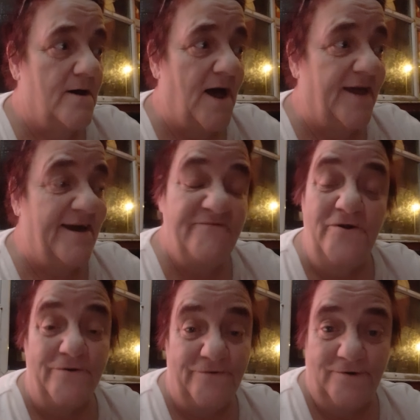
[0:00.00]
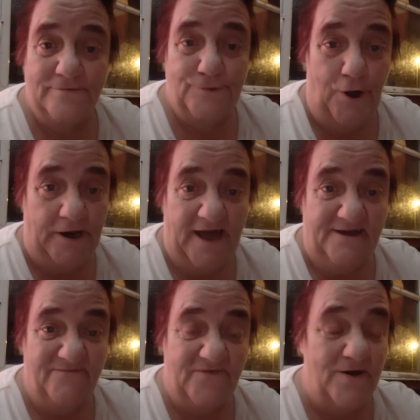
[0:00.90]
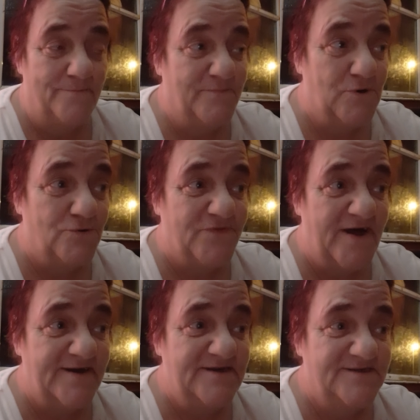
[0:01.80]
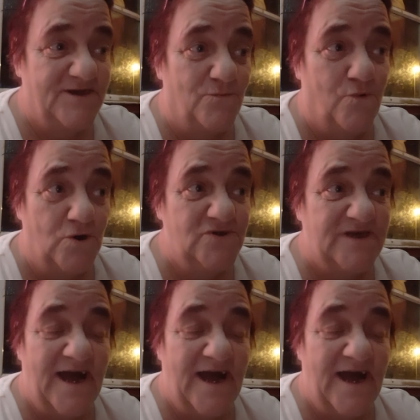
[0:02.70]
I haven't got a life. But that is what